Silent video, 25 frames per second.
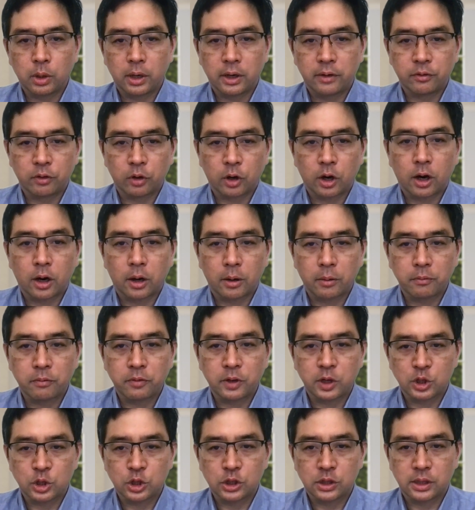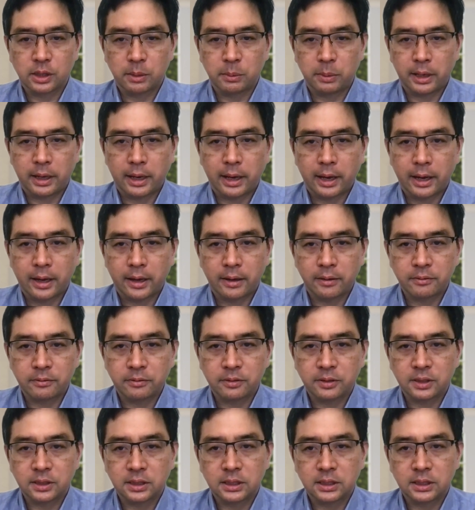whatever arm function they may have